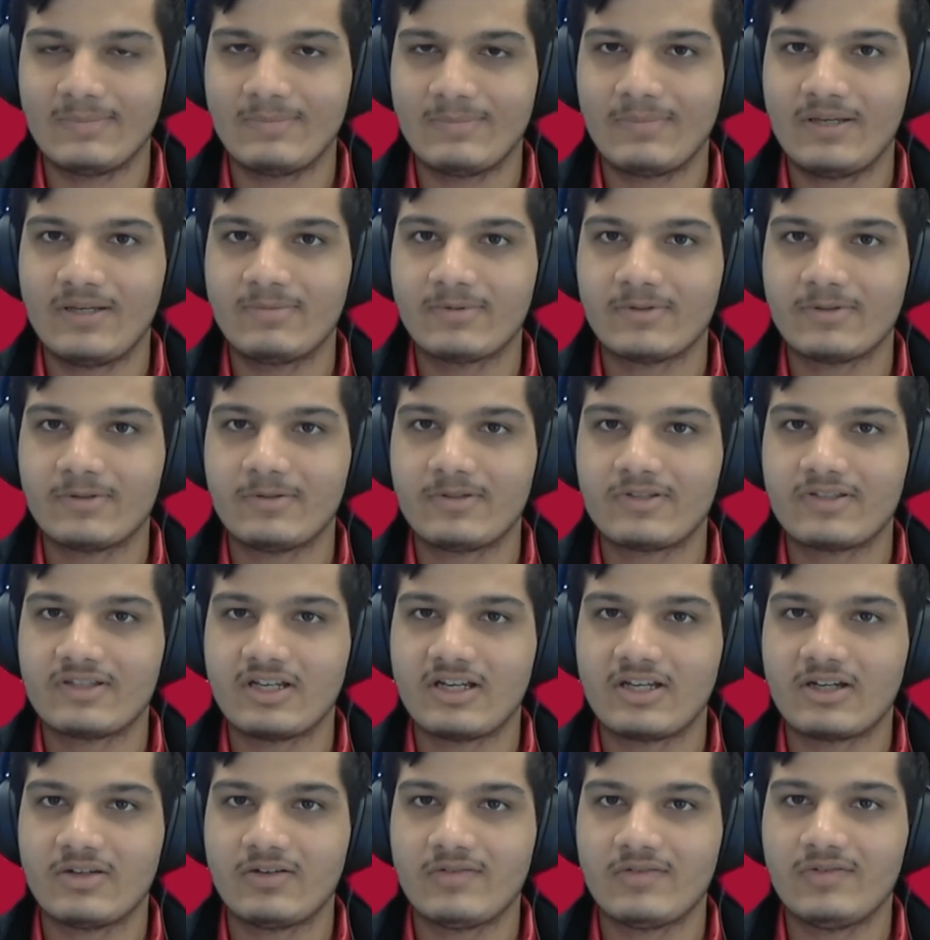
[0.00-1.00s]
People who
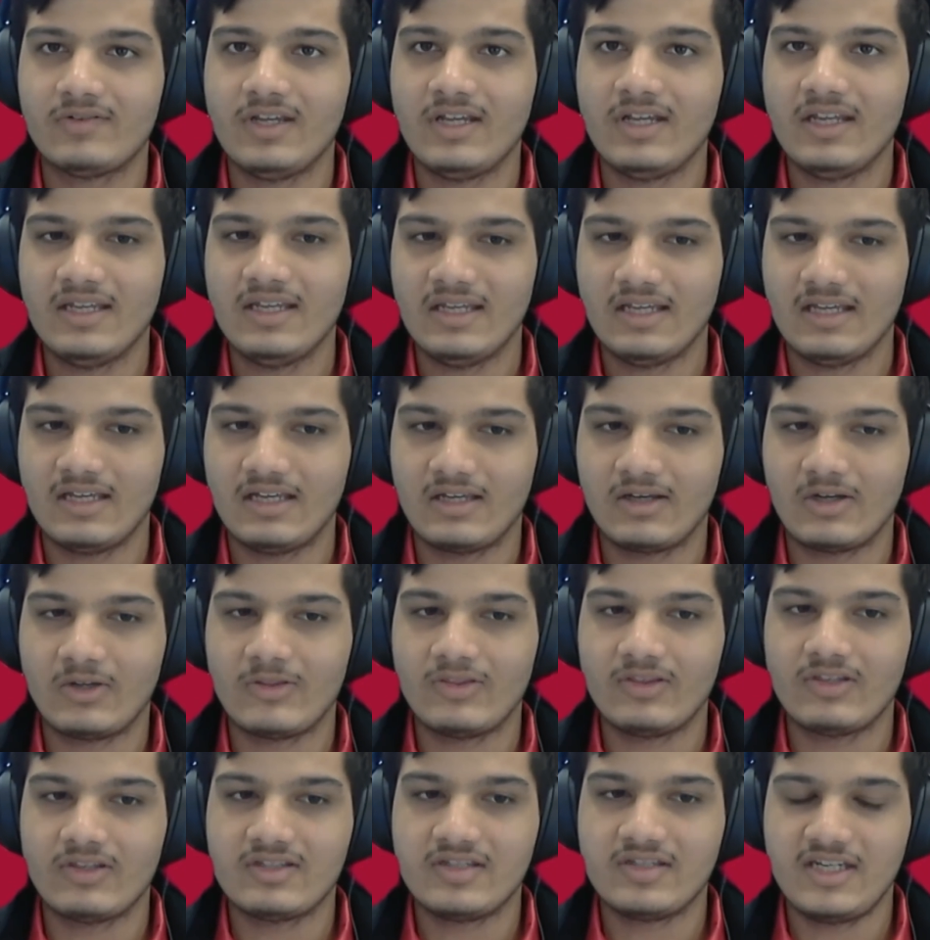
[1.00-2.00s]
start off on
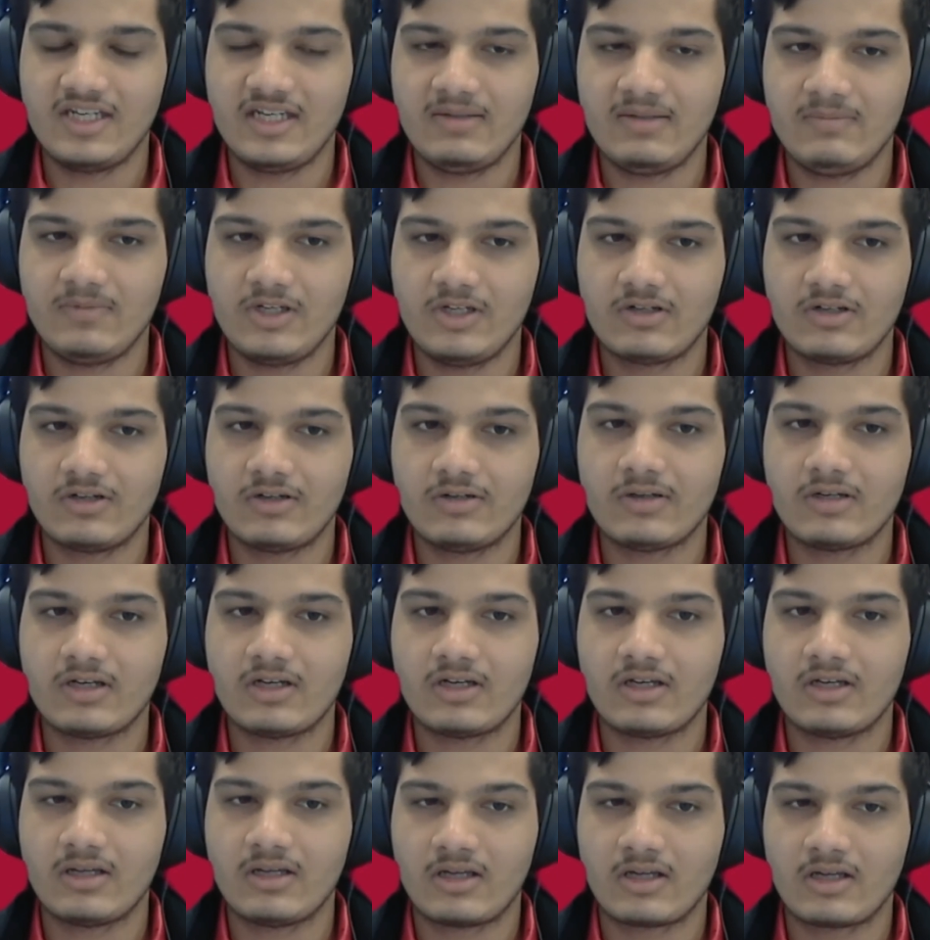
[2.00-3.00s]
the team,
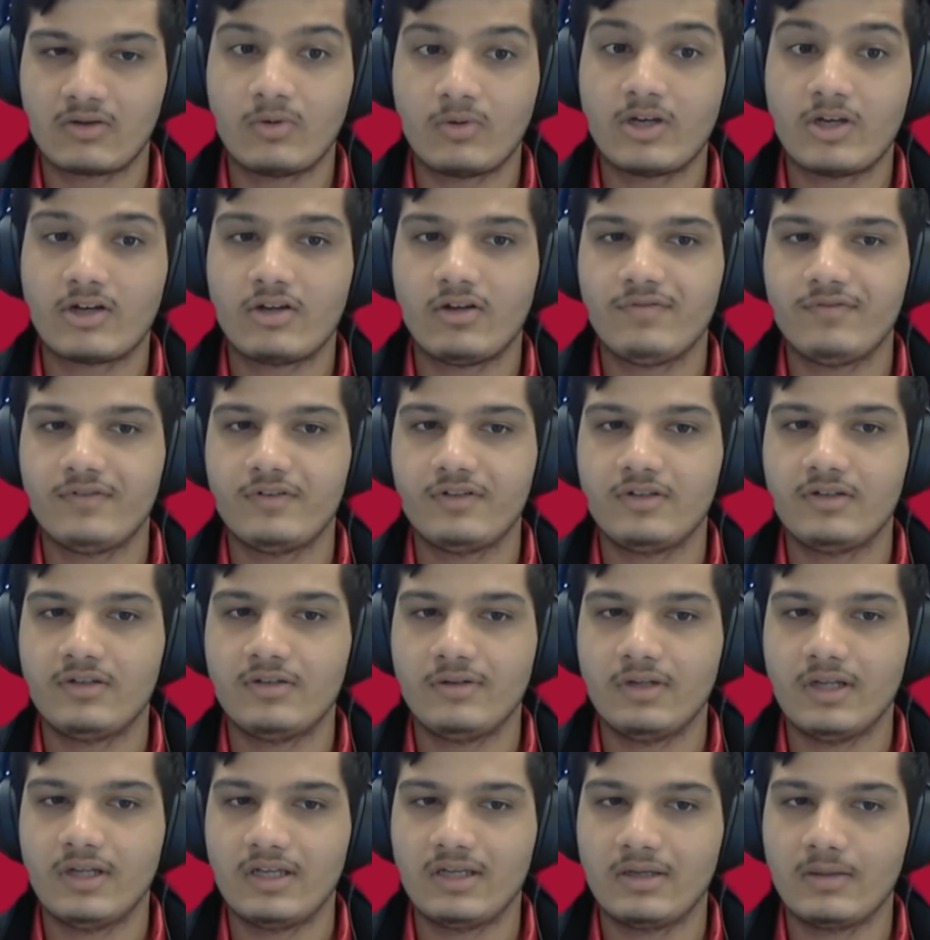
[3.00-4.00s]
are quite
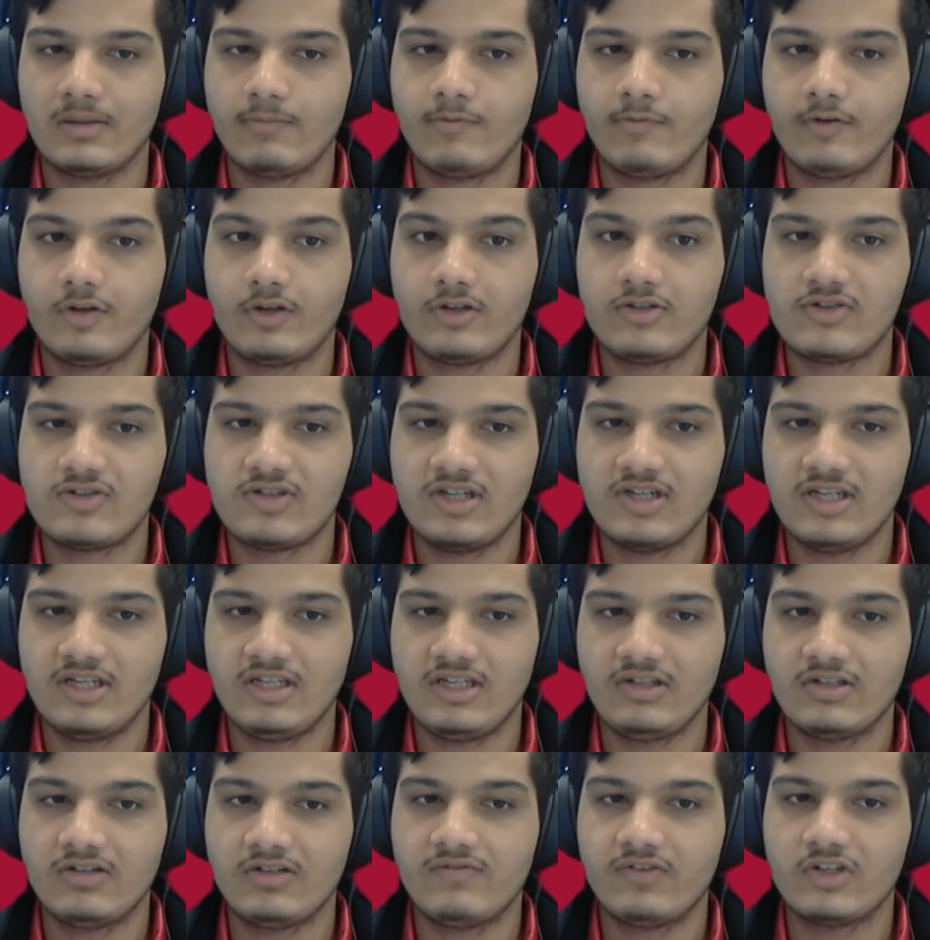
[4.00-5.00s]
often first year
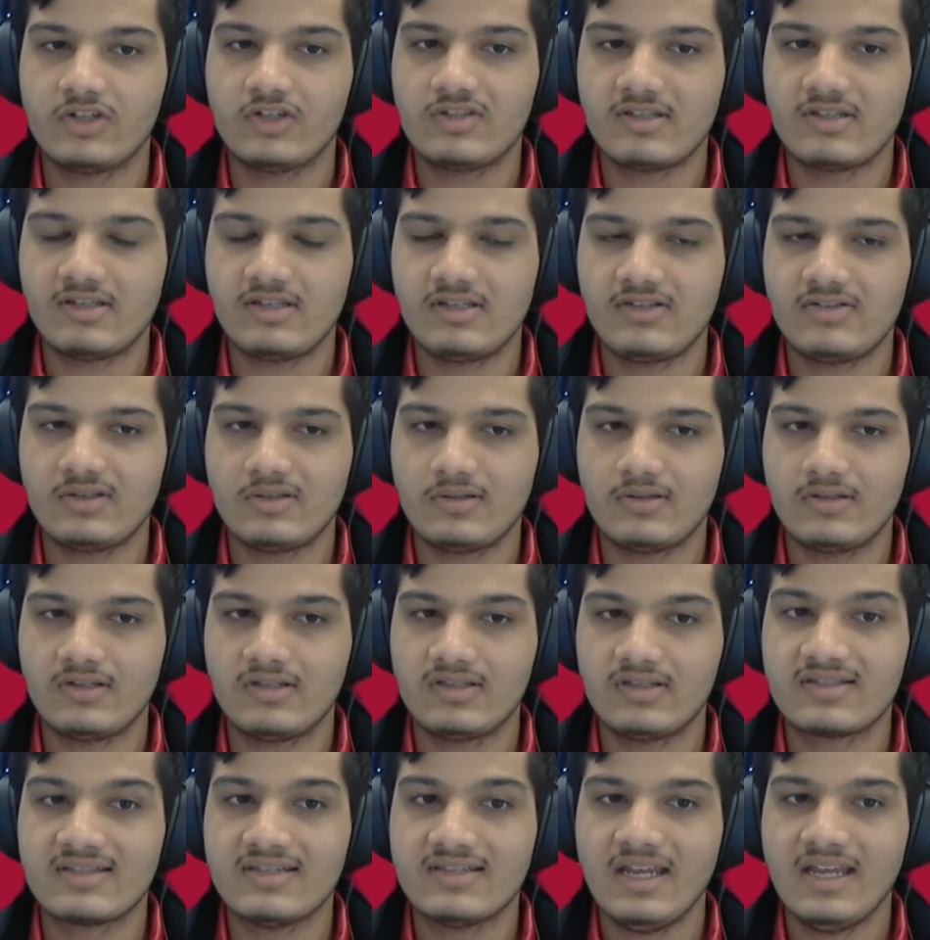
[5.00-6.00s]
university
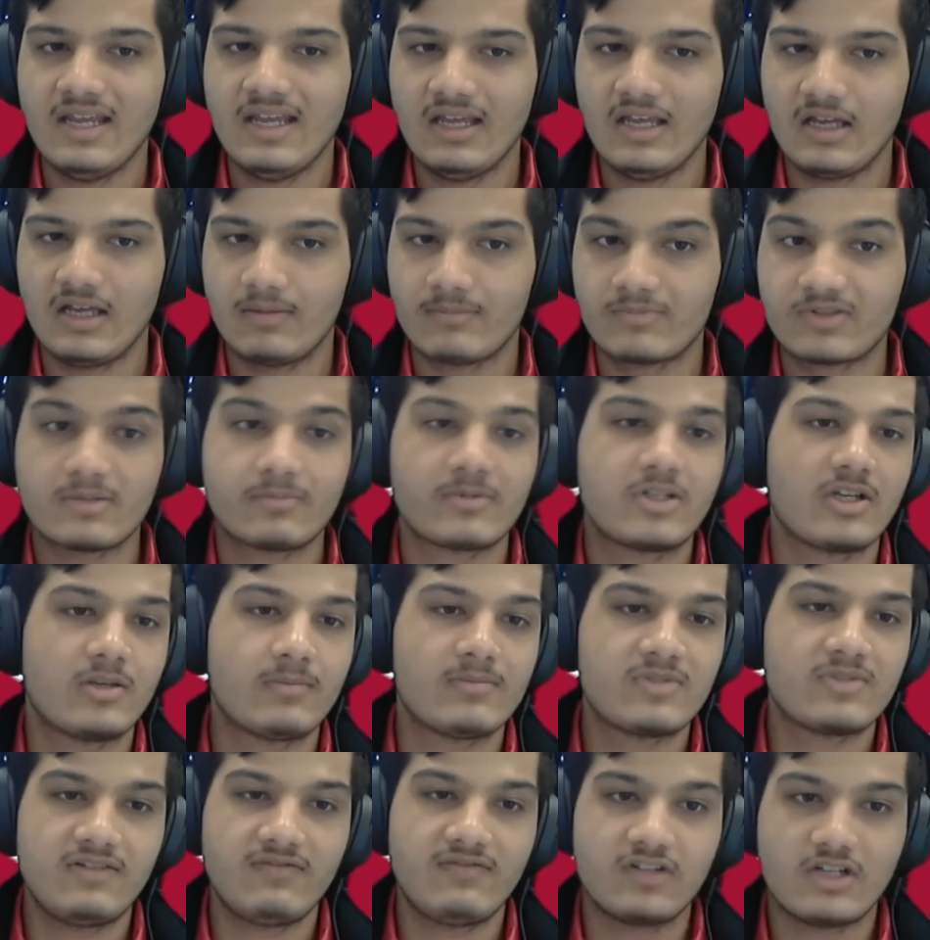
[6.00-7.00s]
students,
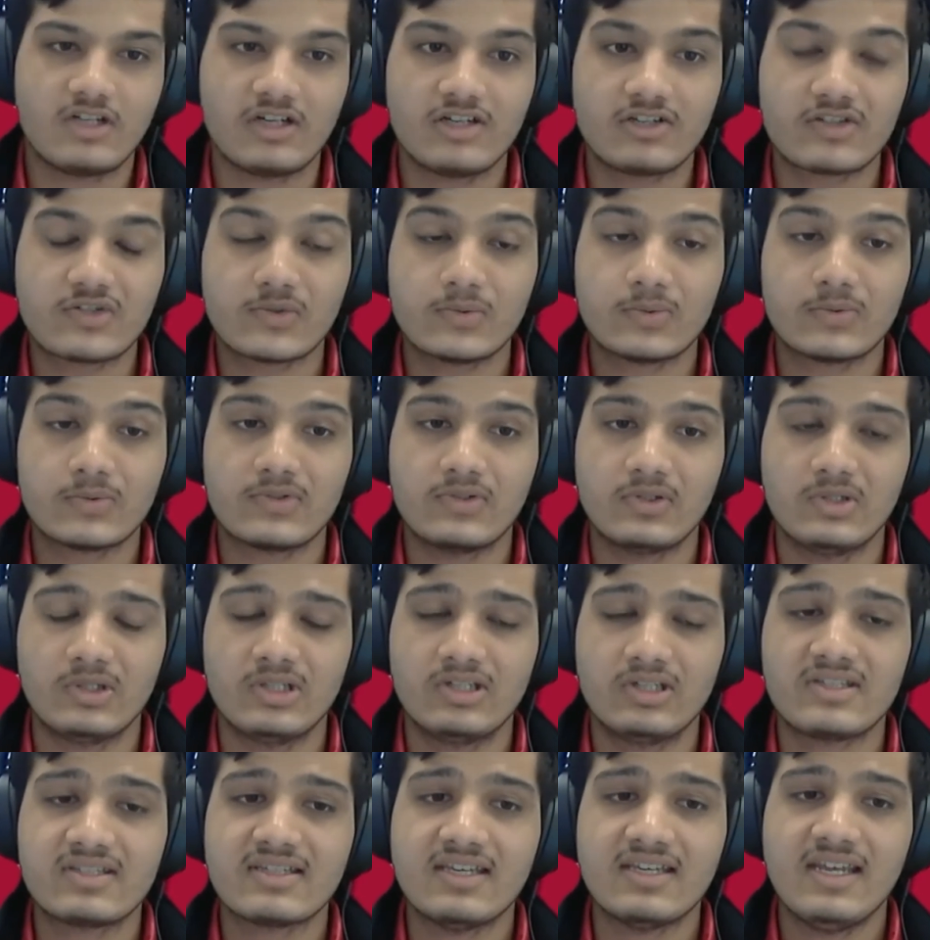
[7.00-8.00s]
sometimes even high school
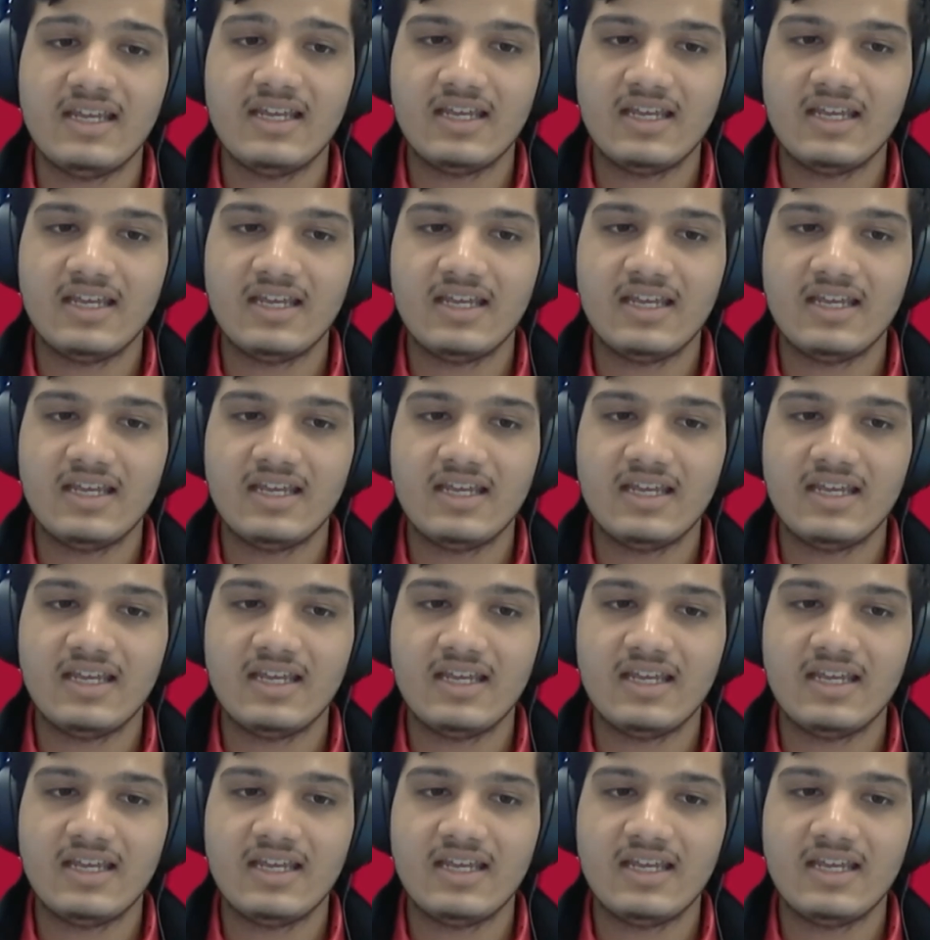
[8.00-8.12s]
students.